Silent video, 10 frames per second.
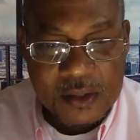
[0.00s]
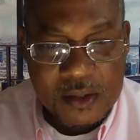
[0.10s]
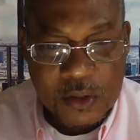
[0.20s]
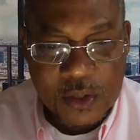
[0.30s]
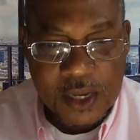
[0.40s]

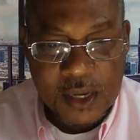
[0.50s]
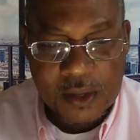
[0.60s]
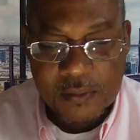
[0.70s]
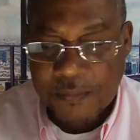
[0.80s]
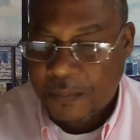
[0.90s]
Okay?
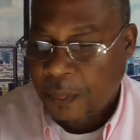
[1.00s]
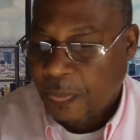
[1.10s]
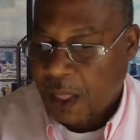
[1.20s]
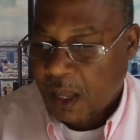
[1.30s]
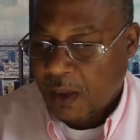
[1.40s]

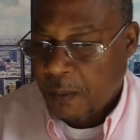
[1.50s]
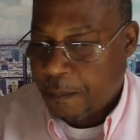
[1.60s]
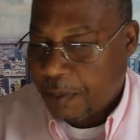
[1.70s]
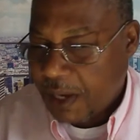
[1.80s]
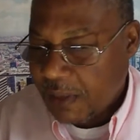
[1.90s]

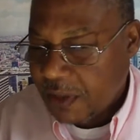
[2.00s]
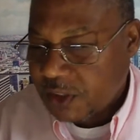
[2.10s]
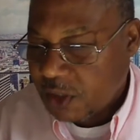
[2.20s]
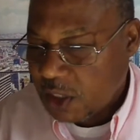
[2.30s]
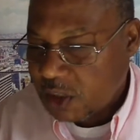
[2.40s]
Being the
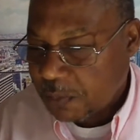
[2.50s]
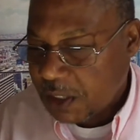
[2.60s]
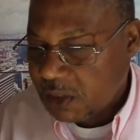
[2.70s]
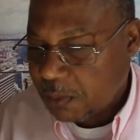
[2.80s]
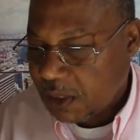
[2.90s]
church
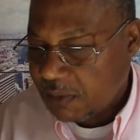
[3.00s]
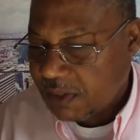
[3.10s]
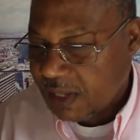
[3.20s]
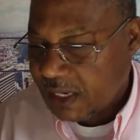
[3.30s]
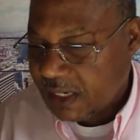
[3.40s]
means
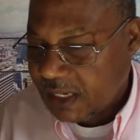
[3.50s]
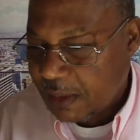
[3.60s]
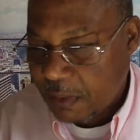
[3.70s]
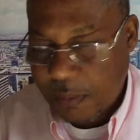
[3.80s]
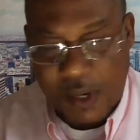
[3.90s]
believing that he
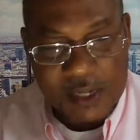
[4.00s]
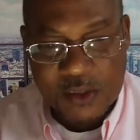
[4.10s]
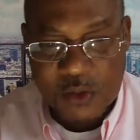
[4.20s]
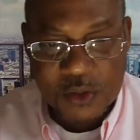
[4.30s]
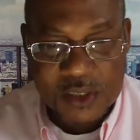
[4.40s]
came. Remember, I
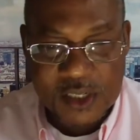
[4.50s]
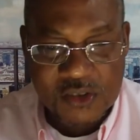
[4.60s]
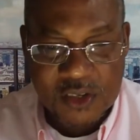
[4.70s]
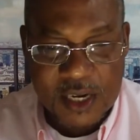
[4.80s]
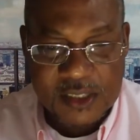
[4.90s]
told you the
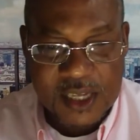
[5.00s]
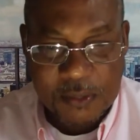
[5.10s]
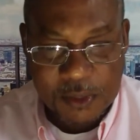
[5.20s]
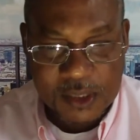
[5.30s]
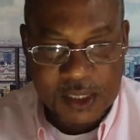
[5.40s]
Israelites, they
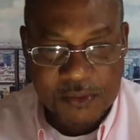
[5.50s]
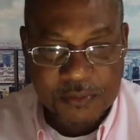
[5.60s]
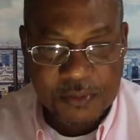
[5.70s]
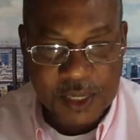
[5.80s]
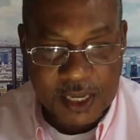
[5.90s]
believed
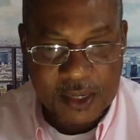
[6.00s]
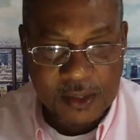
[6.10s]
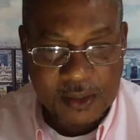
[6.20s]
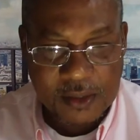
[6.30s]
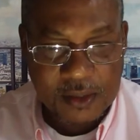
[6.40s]

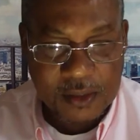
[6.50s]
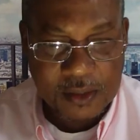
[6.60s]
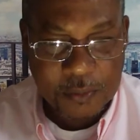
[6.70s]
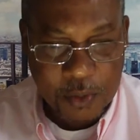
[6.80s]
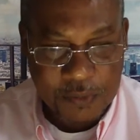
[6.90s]
in
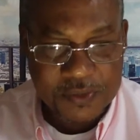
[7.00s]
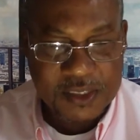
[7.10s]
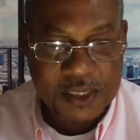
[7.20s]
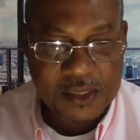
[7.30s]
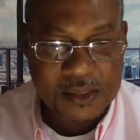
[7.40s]
the
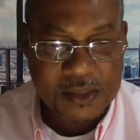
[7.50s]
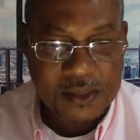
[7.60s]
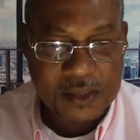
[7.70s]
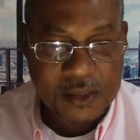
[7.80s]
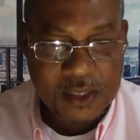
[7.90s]
prophecies
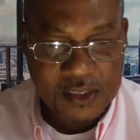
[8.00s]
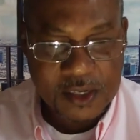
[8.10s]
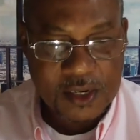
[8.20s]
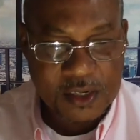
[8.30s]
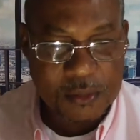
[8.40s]

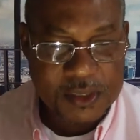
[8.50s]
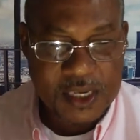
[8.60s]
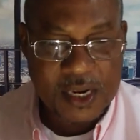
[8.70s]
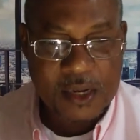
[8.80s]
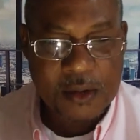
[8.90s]
concerning the
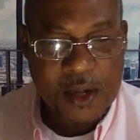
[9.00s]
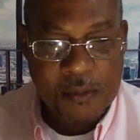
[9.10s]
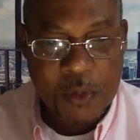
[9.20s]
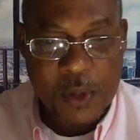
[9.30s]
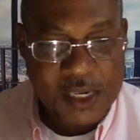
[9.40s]
Messiah,
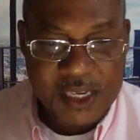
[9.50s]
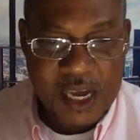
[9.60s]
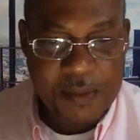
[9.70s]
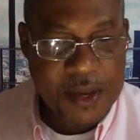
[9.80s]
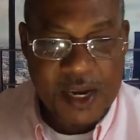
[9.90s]
but when he
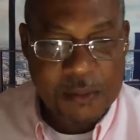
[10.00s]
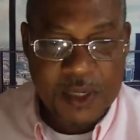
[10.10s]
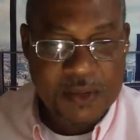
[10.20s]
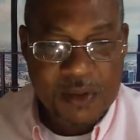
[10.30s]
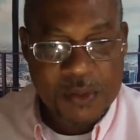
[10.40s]
came, they didn't
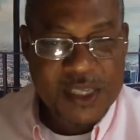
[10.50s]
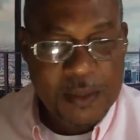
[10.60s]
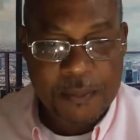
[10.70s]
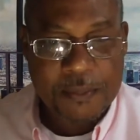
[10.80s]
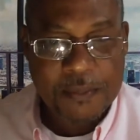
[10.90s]
believe it was him.